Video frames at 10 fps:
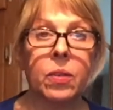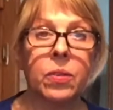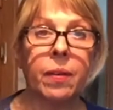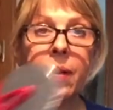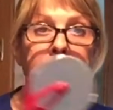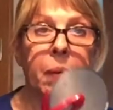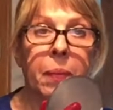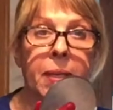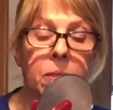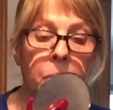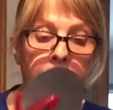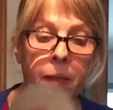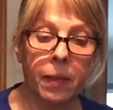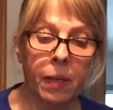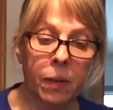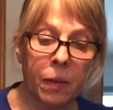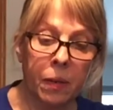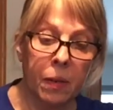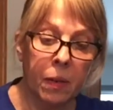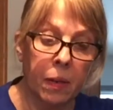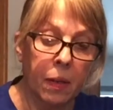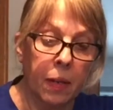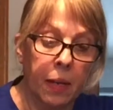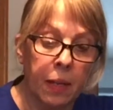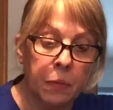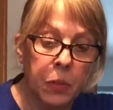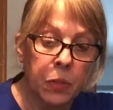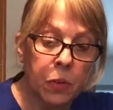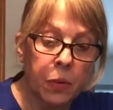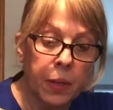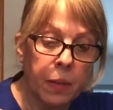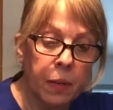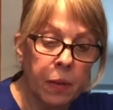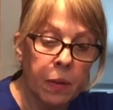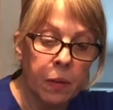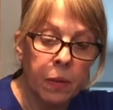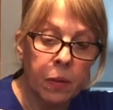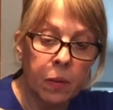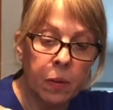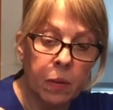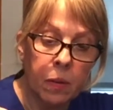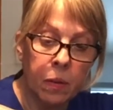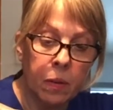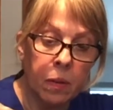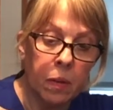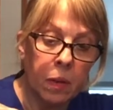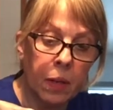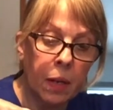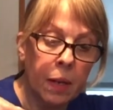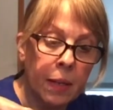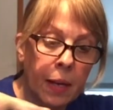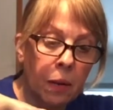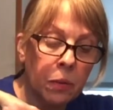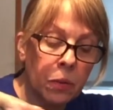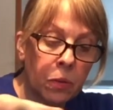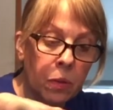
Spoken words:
So I've got my pizza wheel here, and I'm just going to cut out